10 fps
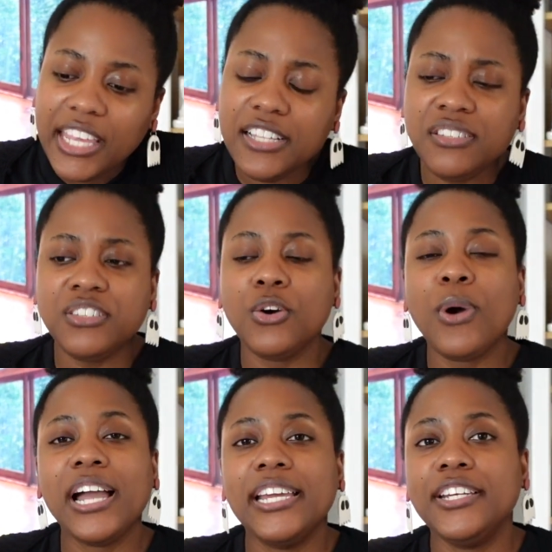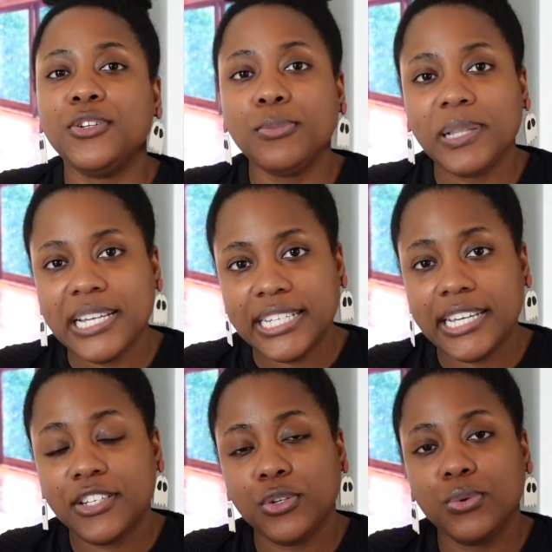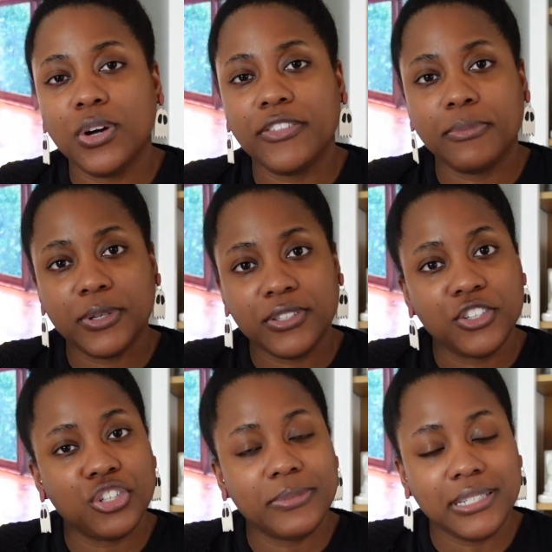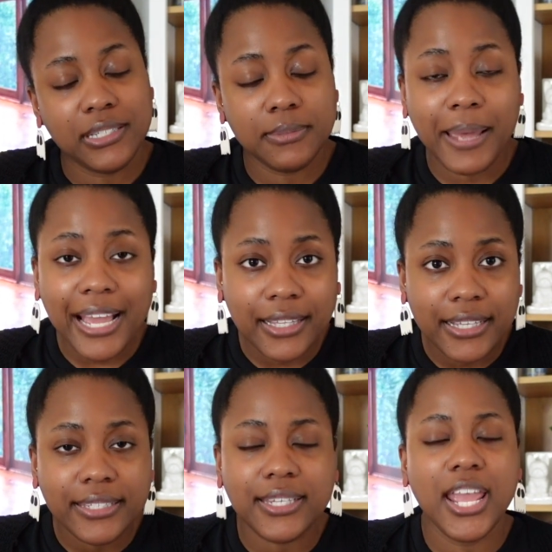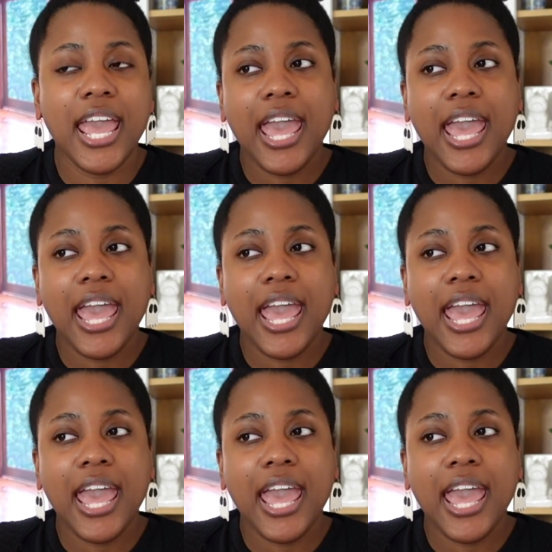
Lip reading: And so I do plan to get to other books on Jemisin's backlist,